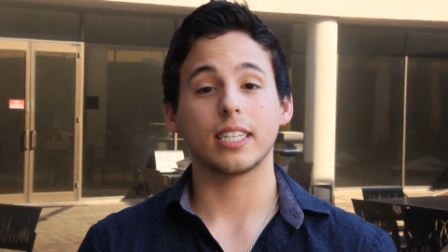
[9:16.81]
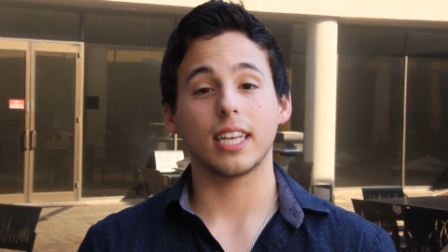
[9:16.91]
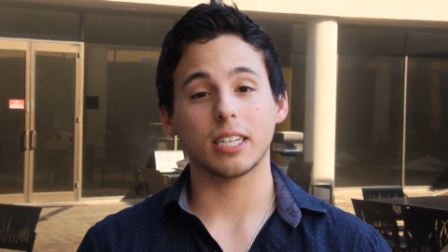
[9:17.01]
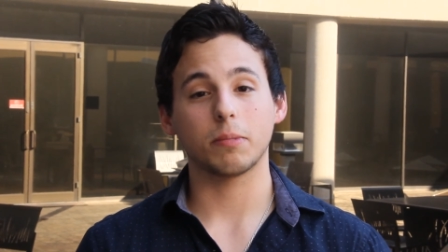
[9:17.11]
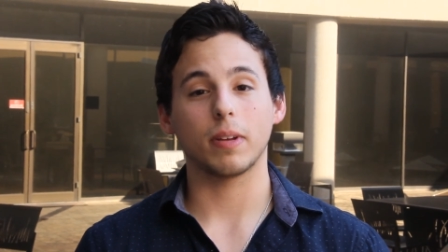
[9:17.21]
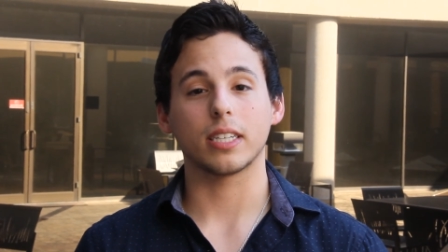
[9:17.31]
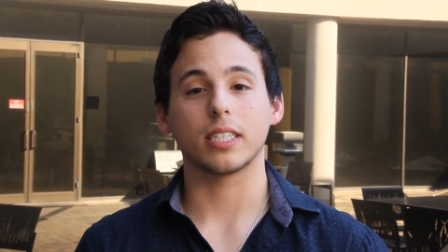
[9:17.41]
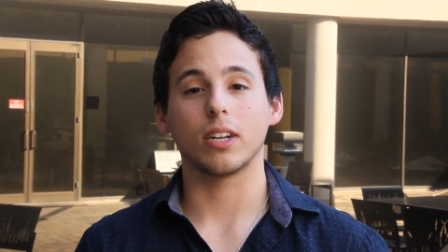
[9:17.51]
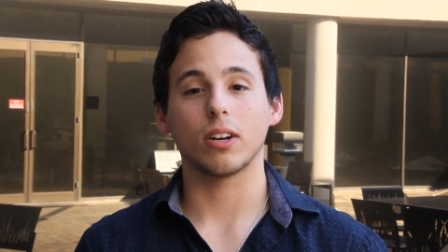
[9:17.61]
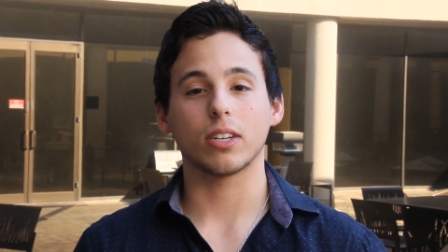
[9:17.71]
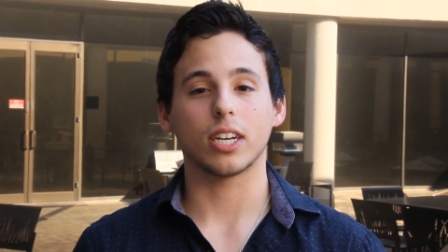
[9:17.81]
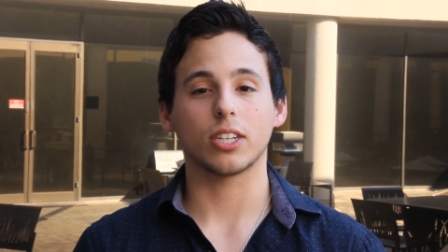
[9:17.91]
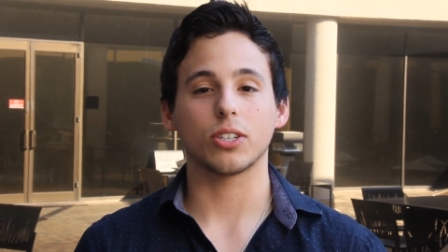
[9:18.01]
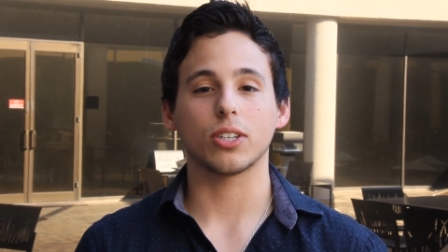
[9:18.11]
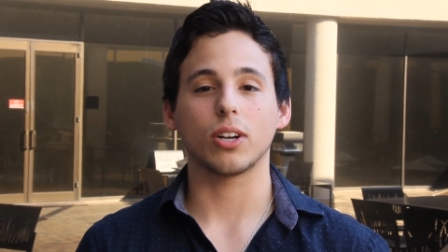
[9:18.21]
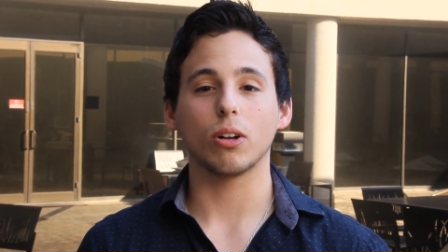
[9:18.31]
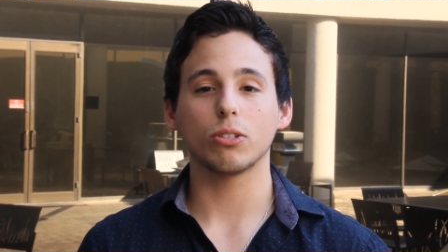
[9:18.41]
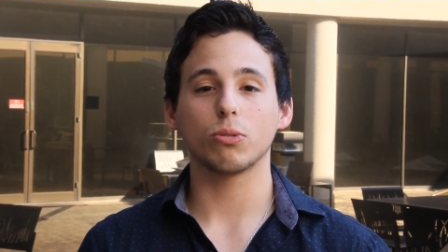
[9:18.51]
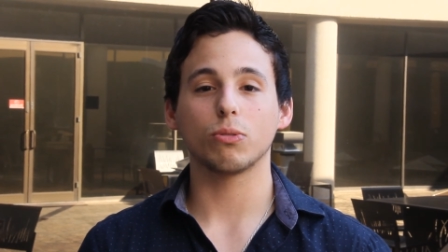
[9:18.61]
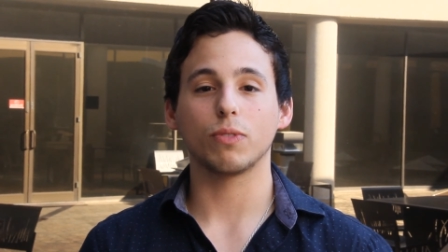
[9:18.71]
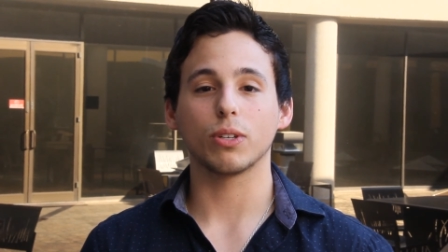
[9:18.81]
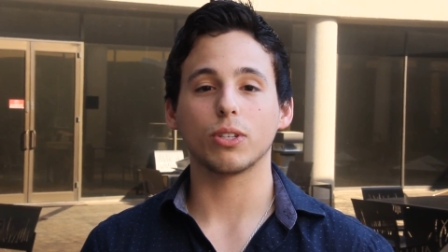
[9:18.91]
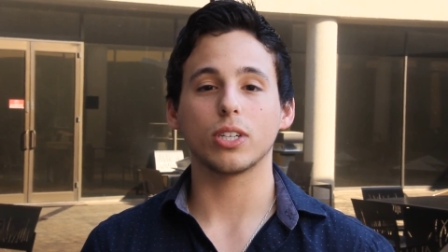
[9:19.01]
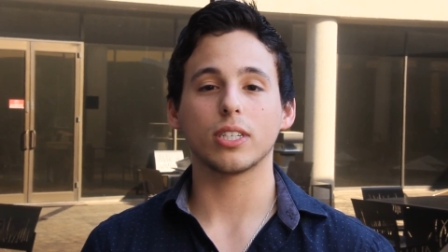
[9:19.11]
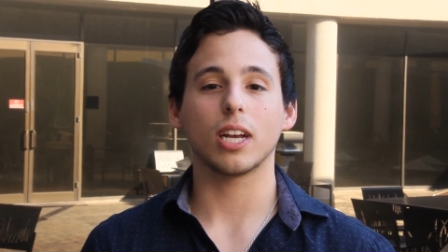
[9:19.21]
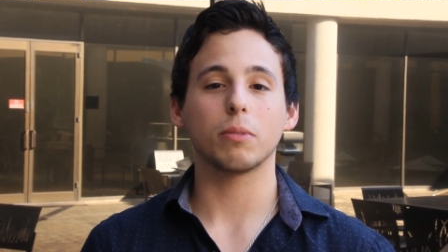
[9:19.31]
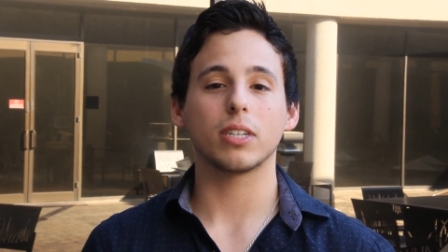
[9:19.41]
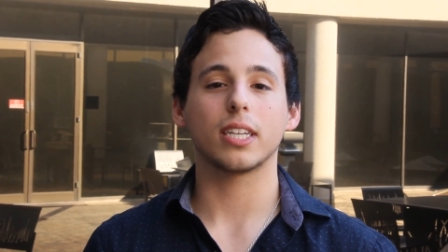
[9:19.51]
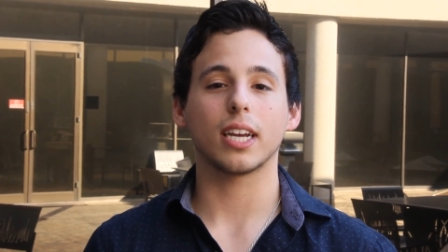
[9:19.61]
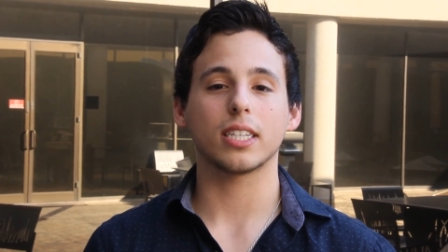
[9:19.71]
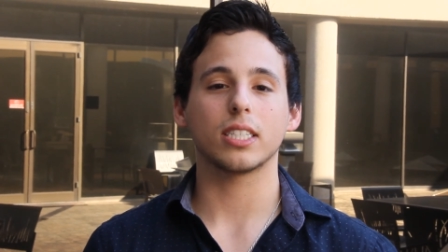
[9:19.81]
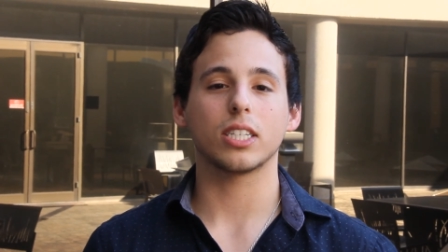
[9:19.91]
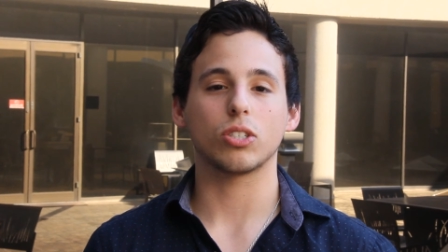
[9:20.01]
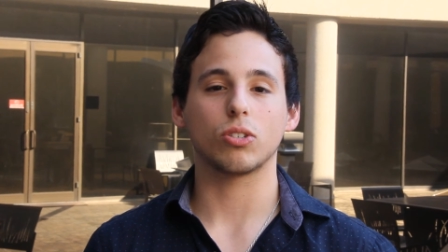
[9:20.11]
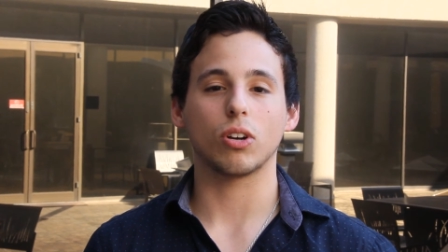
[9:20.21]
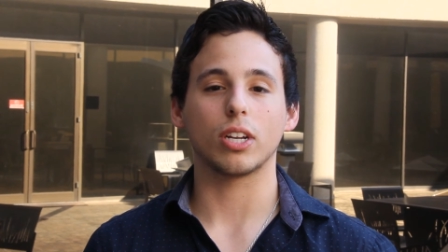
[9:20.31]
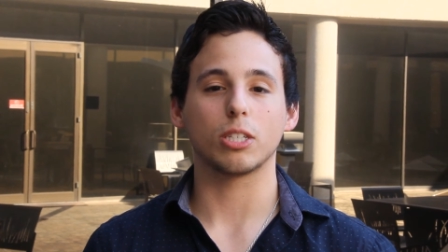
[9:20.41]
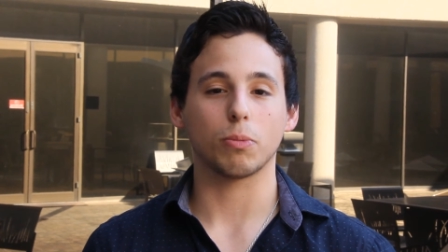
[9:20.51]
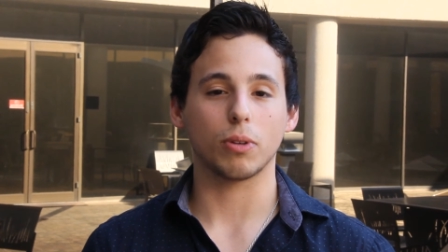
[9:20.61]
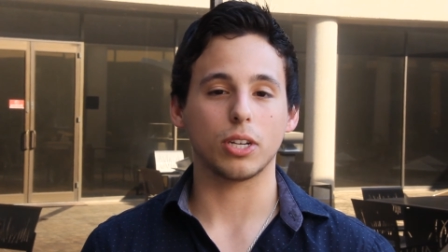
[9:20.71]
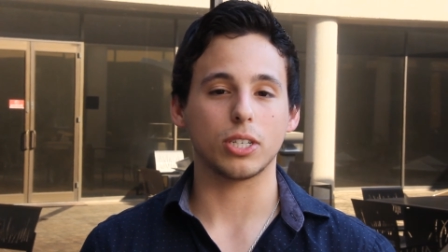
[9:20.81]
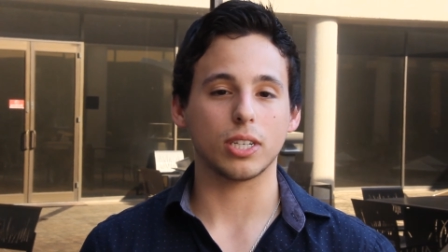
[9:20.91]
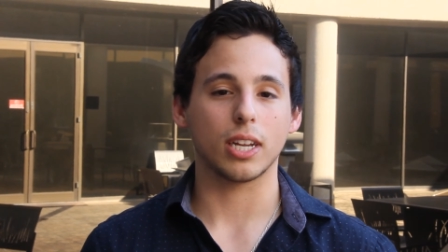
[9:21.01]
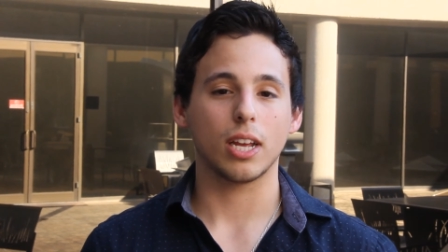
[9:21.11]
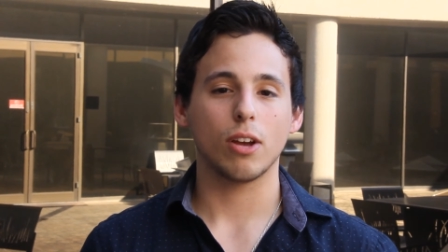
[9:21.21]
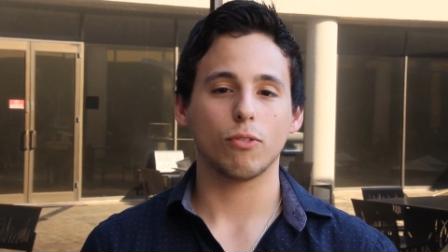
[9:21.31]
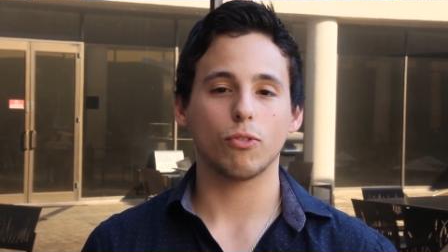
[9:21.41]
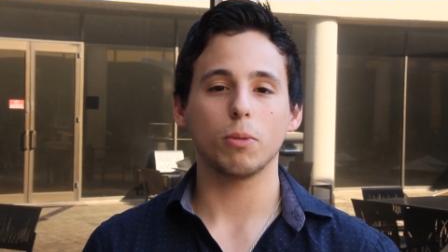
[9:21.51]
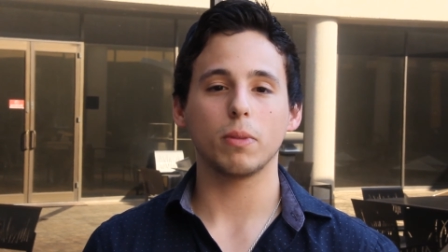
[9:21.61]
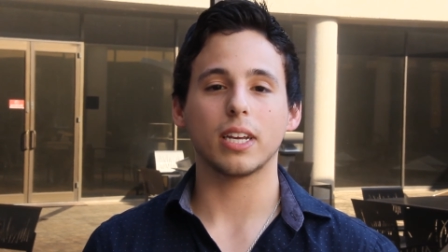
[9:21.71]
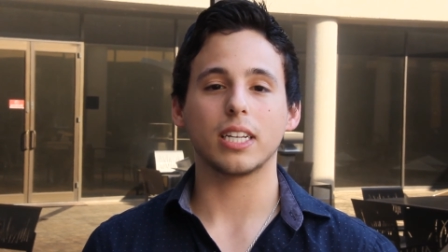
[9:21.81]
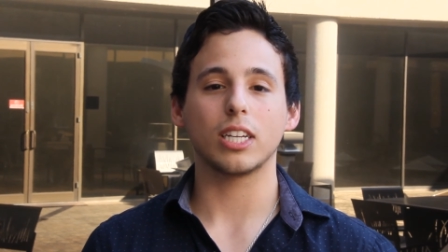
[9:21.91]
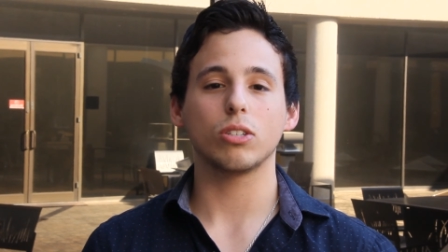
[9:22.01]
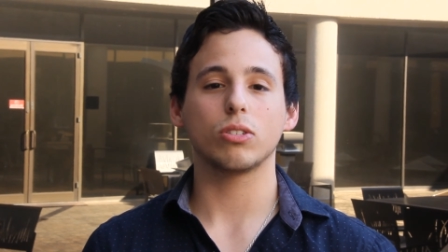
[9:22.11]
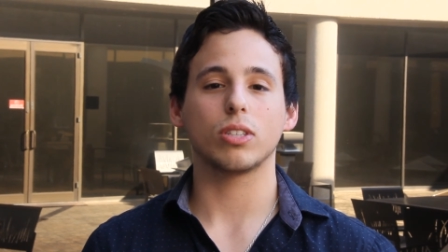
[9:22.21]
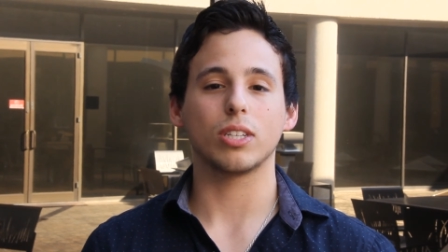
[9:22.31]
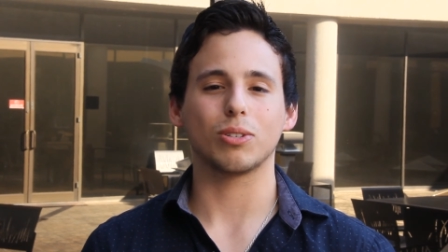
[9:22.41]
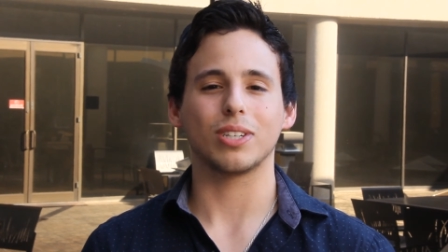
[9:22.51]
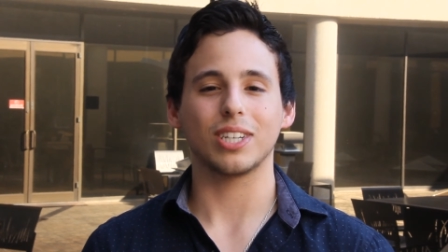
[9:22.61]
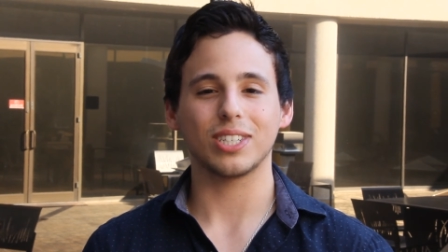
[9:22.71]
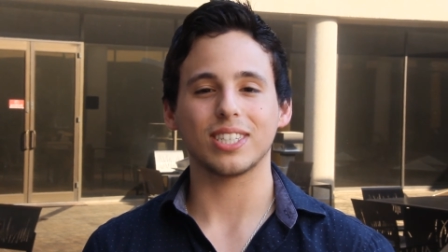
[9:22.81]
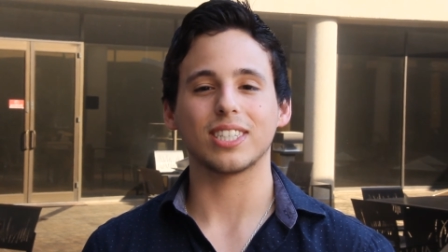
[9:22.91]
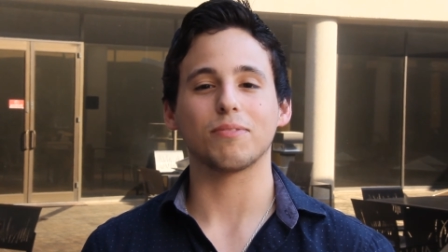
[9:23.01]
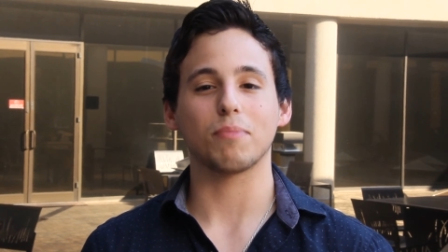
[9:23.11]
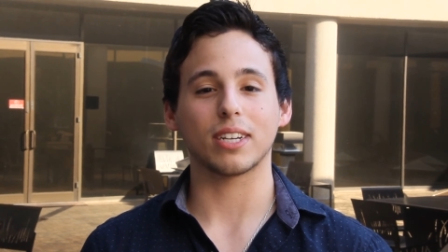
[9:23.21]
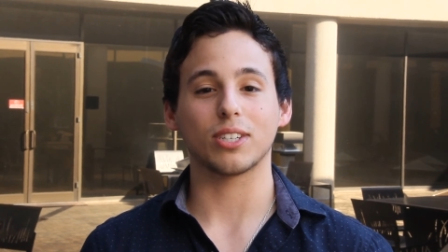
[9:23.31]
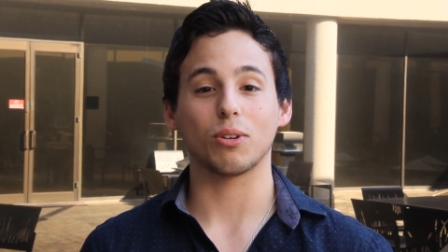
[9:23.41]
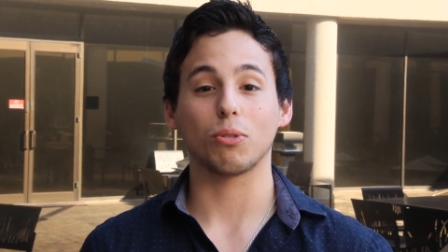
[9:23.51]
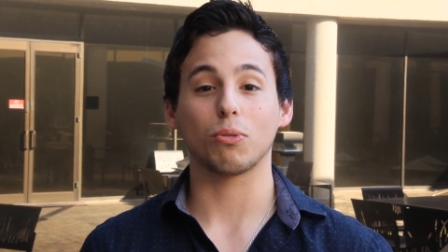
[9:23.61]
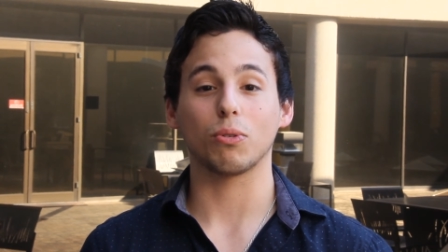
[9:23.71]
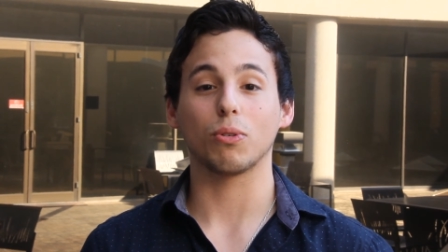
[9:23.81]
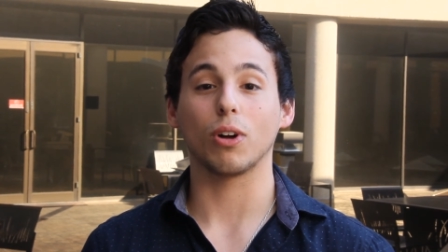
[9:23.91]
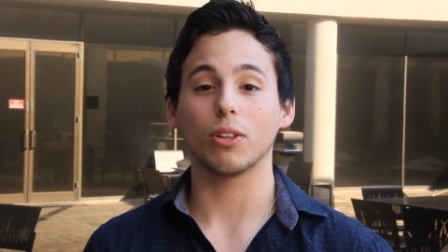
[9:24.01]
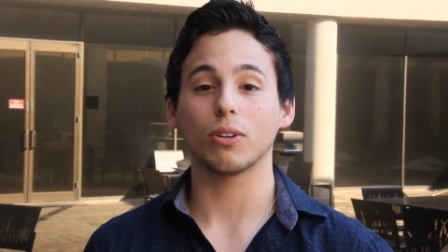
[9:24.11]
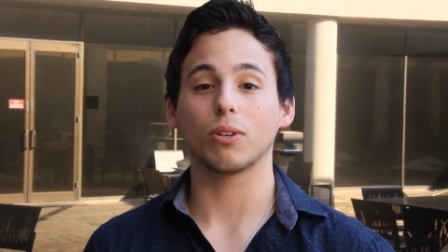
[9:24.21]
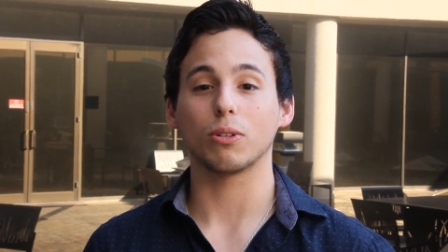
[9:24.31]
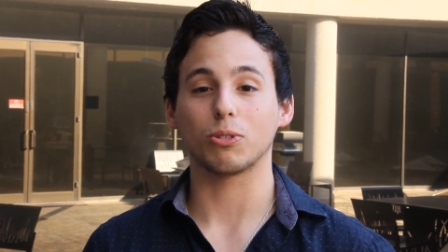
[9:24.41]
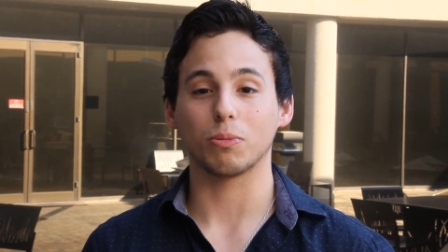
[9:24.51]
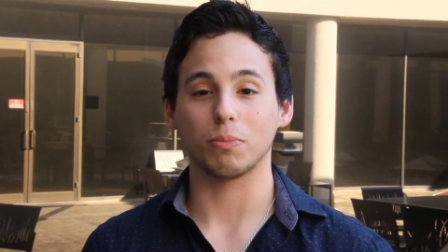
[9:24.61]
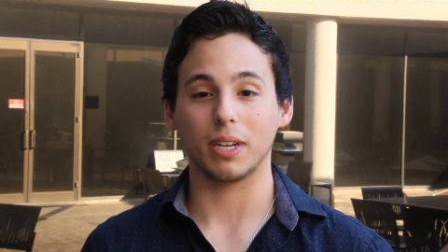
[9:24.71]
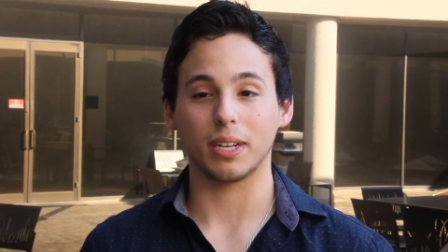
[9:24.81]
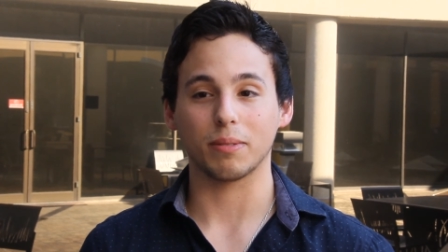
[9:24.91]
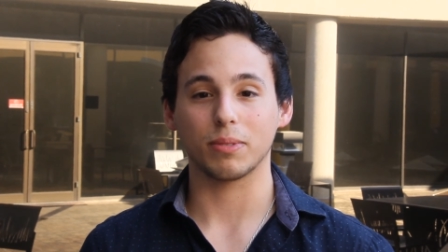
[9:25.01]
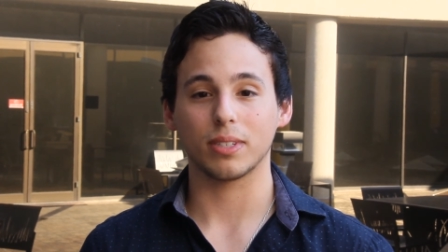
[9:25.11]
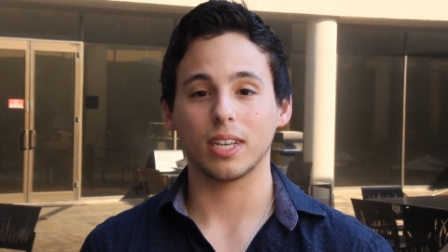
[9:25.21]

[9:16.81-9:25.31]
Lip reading: Tex-Mex, and architecture also revealed just how much Texas has drawn inspiration from and continues the traditions of Mexico through other cultural mediums.